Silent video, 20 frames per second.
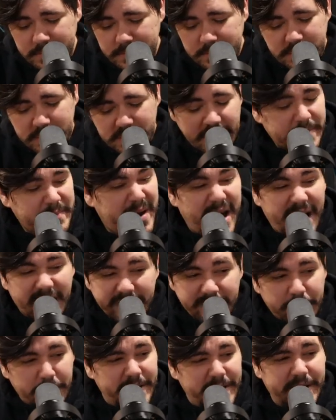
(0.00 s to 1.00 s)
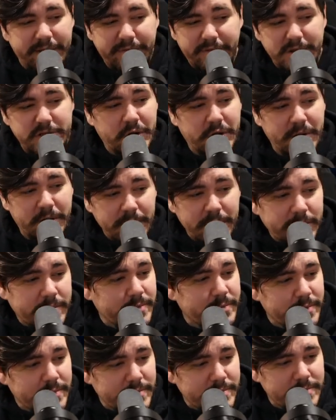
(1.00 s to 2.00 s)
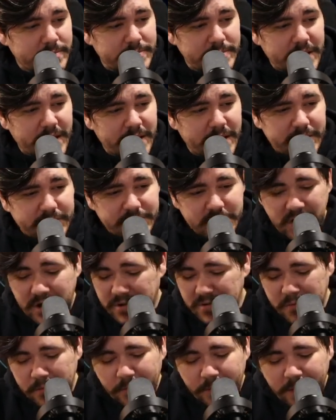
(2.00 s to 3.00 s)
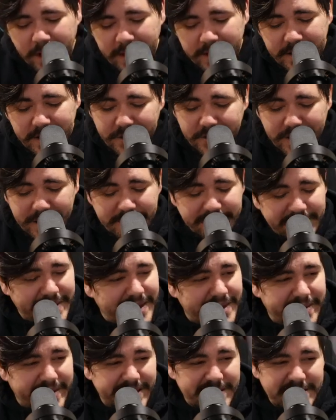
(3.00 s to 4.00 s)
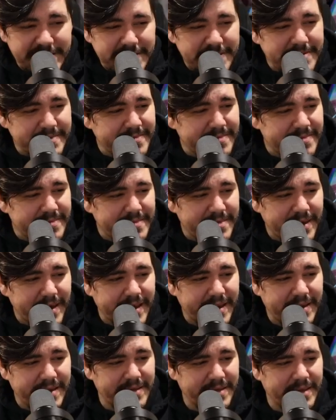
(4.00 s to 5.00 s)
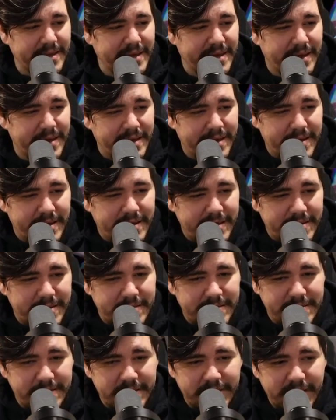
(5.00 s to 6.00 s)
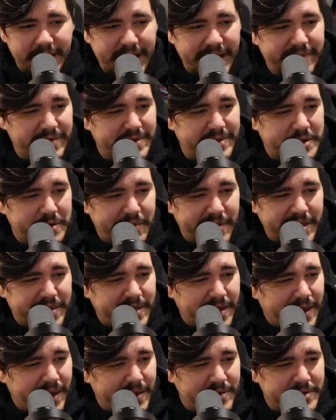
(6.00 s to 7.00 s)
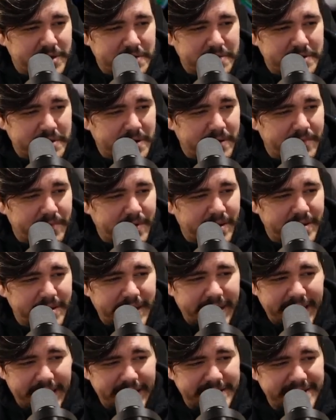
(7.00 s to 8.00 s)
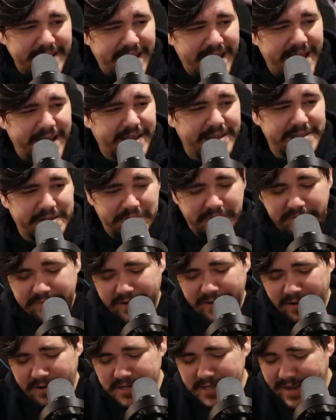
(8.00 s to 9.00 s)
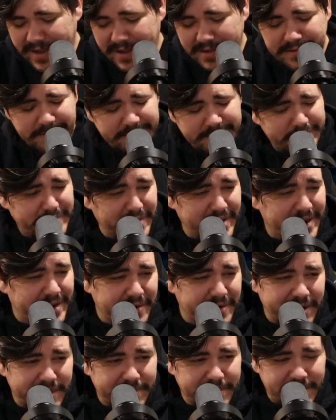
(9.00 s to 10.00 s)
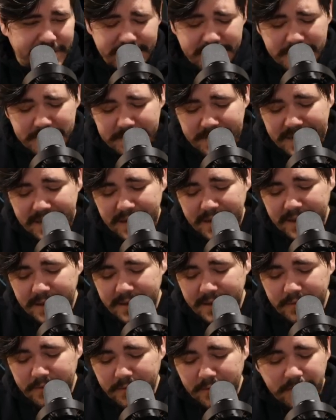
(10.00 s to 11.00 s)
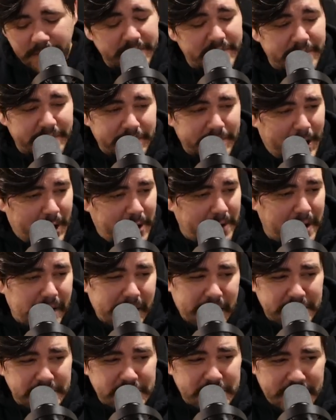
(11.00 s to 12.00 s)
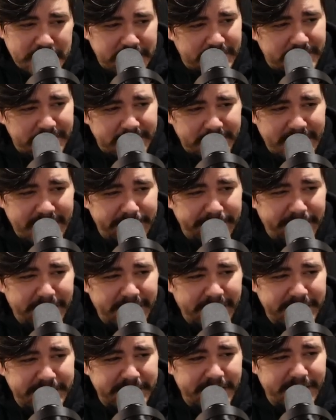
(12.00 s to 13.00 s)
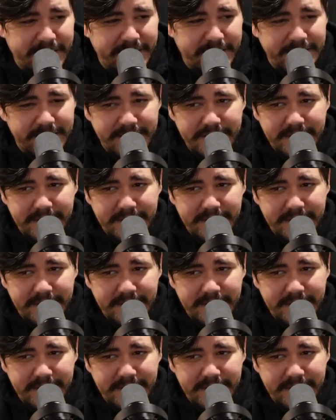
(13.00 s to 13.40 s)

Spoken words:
it's like Pot of Greed every turn. Turn 1, you can play this. Like, you can't even do anything else on turn 1. You can't attack because I went first. I can play Cookie Malls. Also, not for nothing,